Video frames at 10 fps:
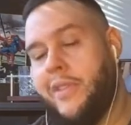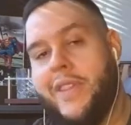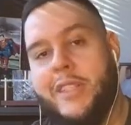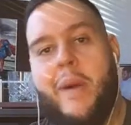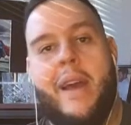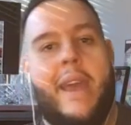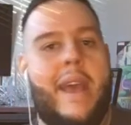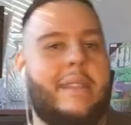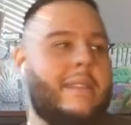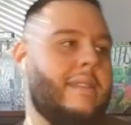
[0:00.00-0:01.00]
This
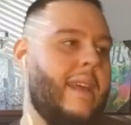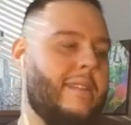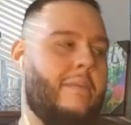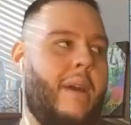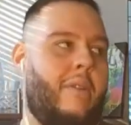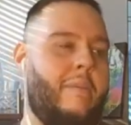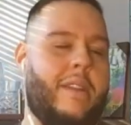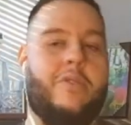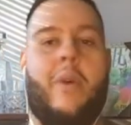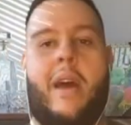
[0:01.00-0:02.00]
podcast is less about
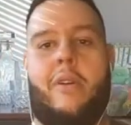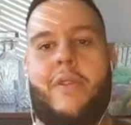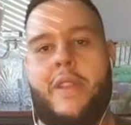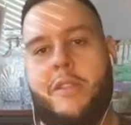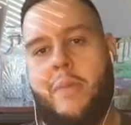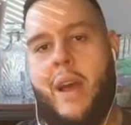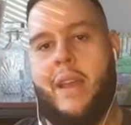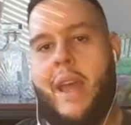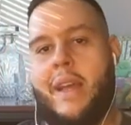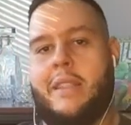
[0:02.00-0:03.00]
mental health, and this
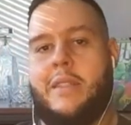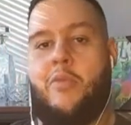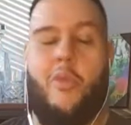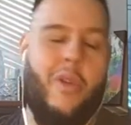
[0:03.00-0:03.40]
podcast is more,